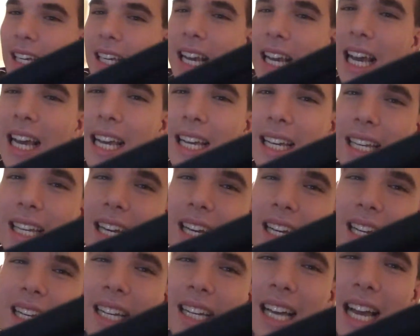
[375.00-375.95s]
hey
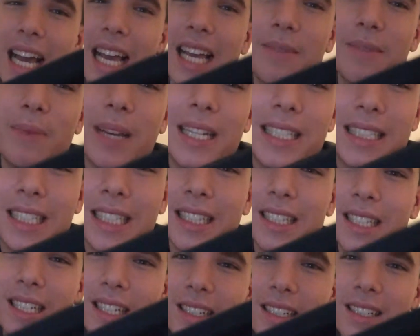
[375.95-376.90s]
retard." Hey, Mason.
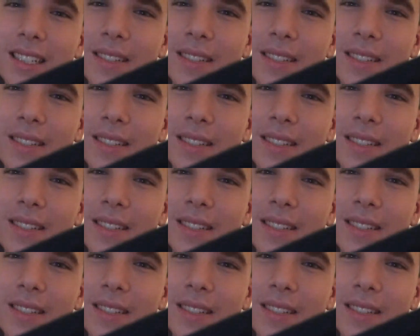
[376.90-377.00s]
That's you, what